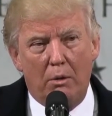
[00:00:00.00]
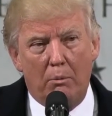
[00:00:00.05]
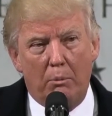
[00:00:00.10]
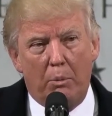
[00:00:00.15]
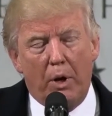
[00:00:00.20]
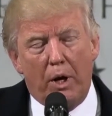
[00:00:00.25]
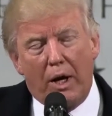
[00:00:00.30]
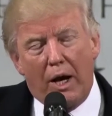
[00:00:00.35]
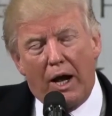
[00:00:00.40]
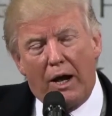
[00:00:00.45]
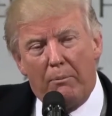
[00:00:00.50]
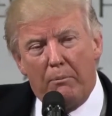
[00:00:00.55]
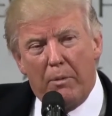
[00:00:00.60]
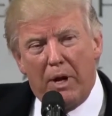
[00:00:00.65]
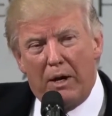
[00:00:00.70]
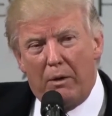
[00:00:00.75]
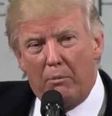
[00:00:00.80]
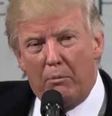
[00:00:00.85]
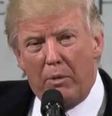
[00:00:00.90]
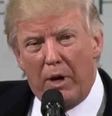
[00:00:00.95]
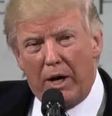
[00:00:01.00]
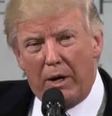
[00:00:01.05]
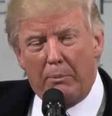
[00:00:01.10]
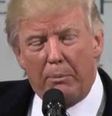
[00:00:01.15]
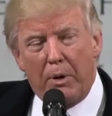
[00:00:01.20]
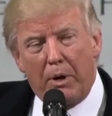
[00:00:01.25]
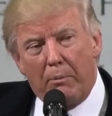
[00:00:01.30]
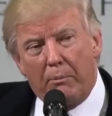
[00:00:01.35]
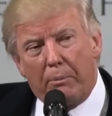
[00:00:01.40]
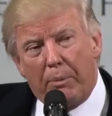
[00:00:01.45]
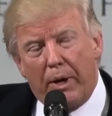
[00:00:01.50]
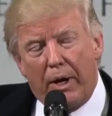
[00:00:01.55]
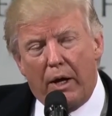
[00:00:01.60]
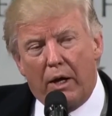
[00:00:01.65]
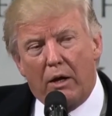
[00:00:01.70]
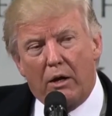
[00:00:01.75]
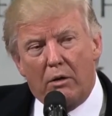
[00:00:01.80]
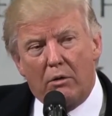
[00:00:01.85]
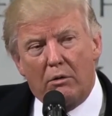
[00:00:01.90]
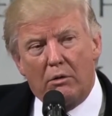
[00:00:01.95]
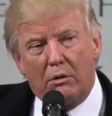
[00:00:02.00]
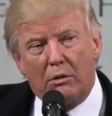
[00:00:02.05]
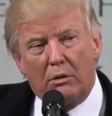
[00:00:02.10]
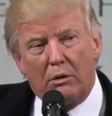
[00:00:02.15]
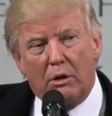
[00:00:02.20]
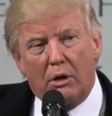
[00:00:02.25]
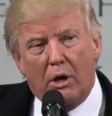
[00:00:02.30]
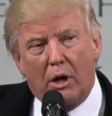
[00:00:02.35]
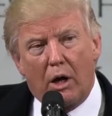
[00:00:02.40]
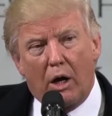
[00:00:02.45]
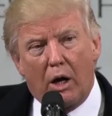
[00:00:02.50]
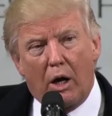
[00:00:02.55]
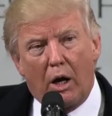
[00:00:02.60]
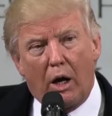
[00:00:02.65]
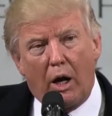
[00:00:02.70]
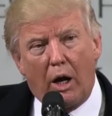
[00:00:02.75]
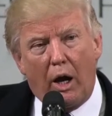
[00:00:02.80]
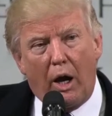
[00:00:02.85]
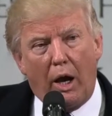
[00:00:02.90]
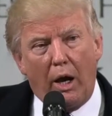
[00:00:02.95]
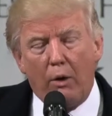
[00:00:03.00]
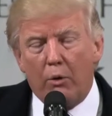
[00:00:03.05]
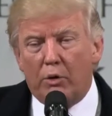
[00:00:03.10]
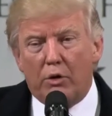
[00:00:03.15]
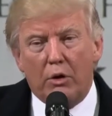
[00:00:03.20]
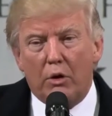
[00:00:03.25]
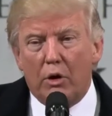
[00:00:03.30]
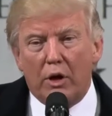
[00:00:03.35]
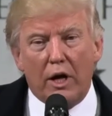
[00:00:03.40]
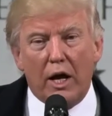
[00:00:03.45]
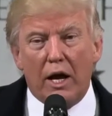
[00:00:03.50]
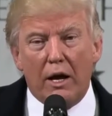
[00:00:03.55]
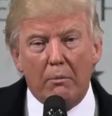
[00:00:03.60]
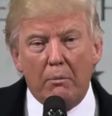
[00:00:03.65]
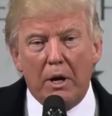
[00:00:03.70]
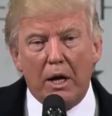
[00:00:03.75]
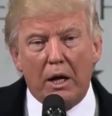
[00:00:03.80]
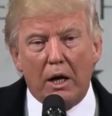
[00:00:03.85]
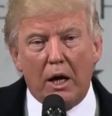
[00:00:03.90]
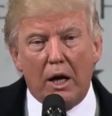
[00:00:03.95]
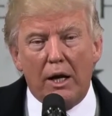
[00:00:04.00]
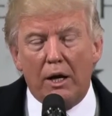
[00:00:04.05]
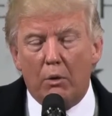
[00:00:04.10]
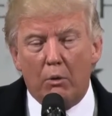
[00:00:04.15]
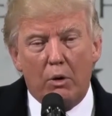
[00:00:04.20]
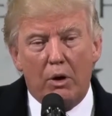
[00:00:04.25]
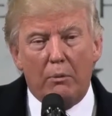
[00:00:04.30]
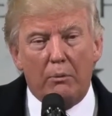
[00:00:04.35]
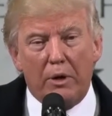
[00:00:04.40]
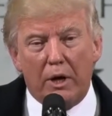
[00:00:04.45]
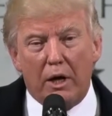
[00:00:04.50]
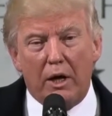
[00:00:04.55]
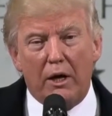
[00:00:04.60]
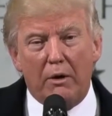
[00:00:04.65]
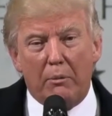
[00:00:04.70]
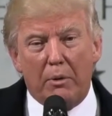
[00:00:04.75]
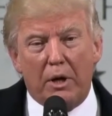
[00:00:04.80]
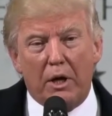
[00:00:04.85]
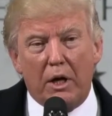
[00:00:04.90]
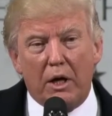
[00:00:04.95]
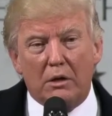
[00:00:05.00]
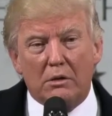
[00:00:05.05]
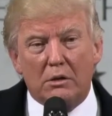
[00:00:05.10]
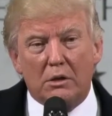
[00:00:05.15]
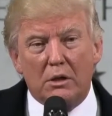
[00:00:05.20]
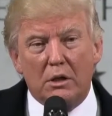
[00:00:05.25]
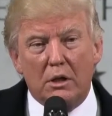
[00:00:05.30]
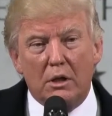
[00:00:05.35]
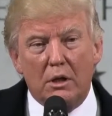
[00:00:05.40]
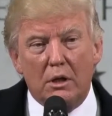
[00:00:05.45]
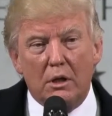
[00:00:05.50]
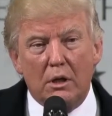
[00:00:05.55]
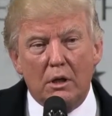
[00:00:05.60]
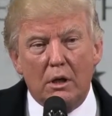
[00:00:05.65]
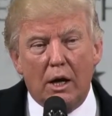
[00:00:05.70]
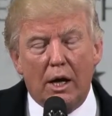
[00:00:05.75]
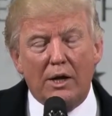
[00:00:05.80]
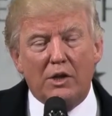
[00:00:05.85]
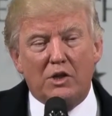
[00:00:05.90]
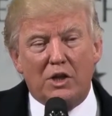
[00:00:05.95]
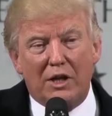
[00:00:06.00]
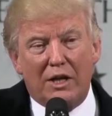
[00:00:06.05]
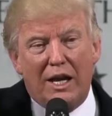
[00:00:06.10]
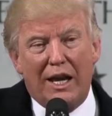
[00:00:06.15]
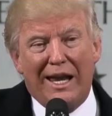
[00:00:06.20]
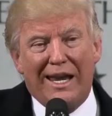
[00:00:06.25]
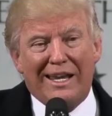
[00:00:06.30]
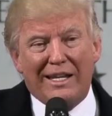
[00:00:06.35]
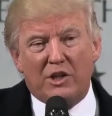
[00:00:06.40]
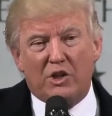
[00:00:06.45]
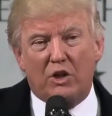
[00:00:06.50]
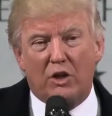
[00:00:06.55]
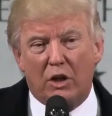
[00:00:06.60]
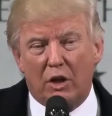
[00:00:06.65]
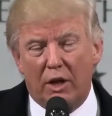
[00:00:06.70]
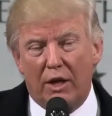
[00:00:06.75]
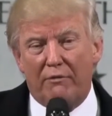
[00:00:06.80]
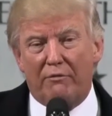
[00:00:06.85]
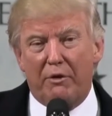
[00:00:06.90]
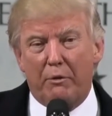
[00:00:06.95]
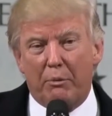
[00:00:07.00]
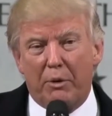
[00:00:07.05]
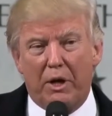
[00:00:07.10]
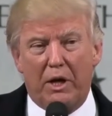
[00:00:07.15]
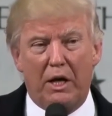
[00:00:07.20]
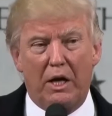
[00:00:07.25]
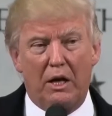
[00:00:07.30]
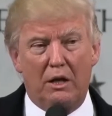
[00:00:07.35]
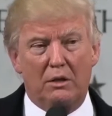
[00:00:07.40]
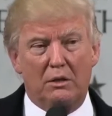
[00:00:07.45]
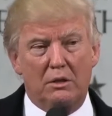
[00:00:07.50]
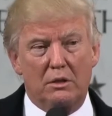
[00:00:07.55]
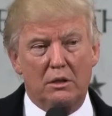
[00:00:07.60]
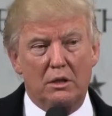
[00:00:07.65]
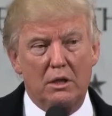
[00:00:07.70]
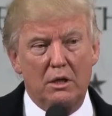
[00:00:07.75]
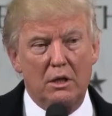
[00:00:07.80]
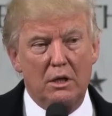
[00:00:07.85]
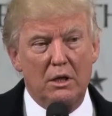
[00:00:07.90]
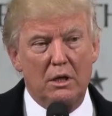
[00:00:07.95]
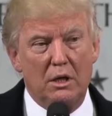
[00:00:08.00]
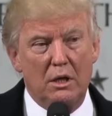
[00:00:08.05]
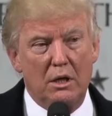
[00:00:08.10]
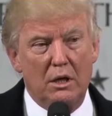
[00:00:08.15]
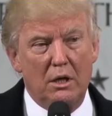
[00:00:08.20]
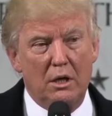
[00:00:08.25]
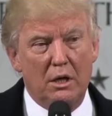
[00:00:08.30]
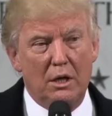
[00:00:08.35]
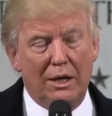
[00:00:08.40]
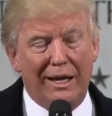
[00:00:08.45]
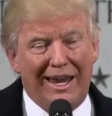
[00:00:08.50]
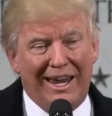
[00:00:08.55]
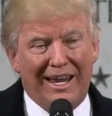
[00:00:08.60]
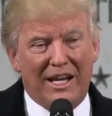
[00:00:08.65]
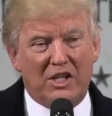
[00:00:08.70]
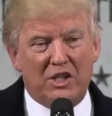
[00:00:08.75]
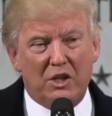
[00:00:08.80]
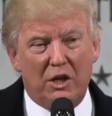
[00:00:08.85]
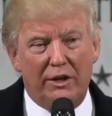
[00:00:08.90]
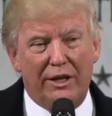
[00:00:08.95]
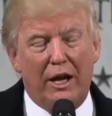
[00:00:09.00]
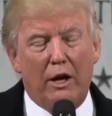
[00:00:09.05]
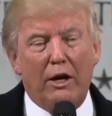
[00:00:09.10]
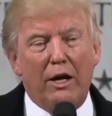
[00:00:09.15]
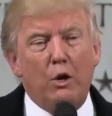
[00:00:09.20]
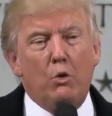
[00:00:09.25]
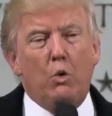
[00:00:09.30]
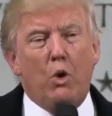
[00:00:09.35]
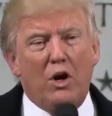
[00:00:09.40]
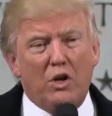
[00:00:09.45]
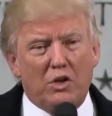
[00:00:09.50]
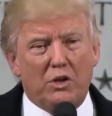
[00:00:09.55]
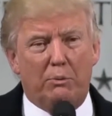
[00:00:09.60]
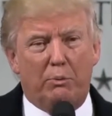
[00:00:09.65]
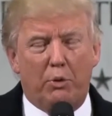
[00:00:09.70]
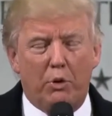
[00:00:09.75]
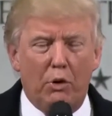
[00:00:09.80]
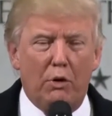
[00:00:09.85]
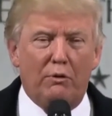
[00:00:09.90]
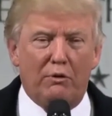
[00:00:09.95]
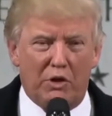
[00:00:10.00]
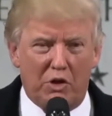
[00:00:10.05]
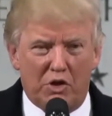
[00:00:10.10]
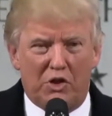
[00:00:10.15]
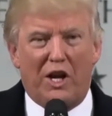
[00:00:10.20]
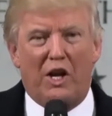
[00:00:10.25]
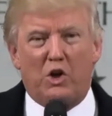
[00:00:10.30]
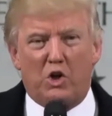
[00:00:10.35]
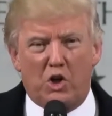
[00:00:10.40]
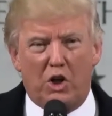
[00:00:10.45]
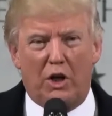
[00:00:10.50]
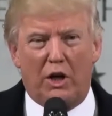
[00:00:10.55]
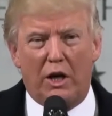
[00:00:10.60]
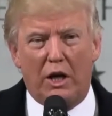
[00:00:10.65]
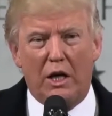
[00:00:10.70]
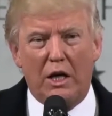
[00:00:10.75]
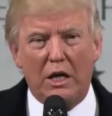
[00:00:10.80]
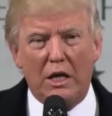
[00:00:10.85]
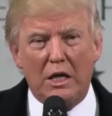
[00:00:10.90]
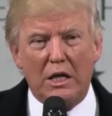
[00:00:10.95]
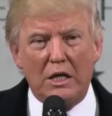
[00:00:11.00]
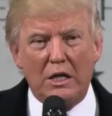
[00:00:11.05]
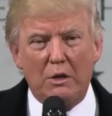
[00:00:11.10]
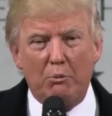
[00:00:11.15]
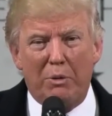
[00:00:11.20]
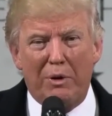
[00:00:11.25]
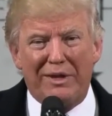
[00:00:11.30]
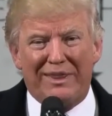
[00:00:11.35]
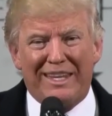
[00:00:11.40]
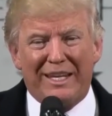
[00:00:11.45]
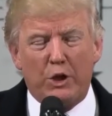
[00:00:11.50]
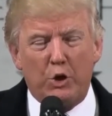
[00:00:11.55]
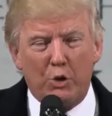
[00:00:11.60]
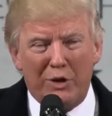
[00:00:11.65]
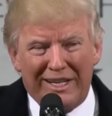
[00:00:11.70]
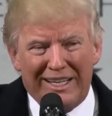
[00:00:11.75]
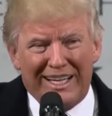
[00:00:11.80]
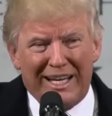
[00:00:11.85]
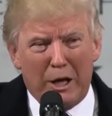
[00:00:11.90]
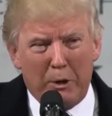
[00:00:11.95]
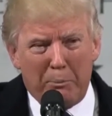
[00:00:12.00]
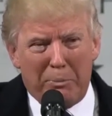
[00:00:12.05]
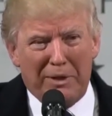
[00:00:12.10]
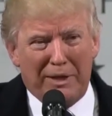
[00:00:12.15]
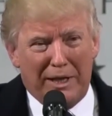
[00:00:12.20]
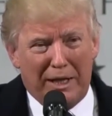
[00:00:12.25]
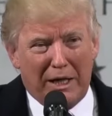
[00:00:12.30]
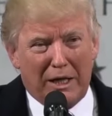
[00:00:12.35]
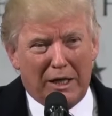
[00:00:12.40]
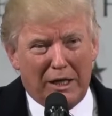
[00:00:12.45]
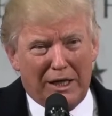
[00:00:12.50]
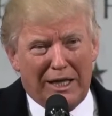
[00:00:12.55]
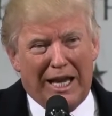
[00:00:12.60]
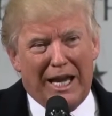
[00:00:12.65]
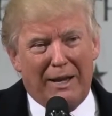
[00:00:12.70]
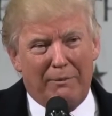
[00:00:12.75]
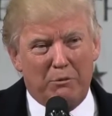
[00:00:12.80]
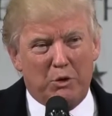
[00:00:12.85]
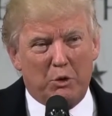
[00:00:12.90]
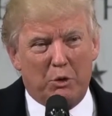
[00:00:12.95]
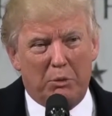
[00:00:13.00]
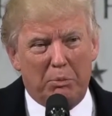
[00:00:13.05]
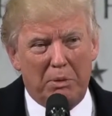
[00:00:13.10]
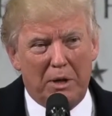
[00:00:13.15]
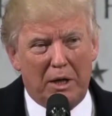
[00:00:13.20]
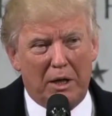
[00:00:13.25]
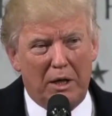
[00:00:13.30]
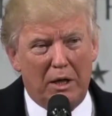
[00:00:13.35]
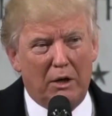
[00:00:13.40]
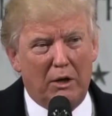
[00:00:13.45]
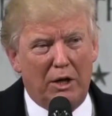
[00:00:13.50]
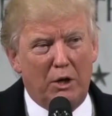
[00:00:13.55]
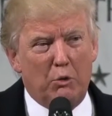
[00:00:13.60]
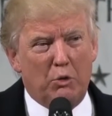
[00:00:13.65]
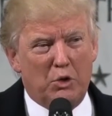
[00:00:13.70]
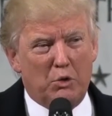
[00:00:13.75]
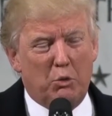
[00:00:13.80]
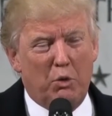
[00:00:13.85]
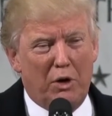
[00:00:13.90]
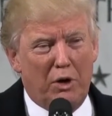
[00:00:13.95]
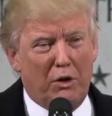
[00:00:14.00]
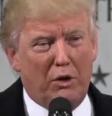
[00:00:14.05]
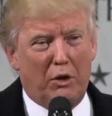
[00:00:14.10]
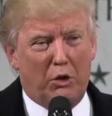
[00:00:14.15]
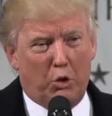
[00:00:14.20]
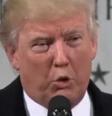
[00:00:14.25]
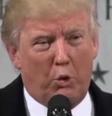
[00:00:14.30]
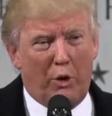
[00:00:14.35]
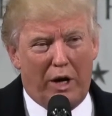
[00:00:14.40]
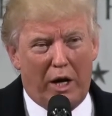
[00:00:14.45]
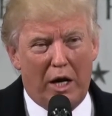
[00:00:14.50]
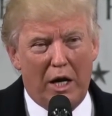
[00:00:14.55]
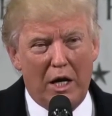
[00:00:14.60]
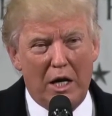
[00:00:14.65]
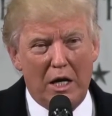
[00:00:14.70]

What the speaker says: But I met Mike Pompeo, and it was the only guy I met. I didn't want to meet anybody else. I said, cancel everybody else. cancel. Now, he was approved essentially, but they're doing little political games with me. You know, he was one of the three.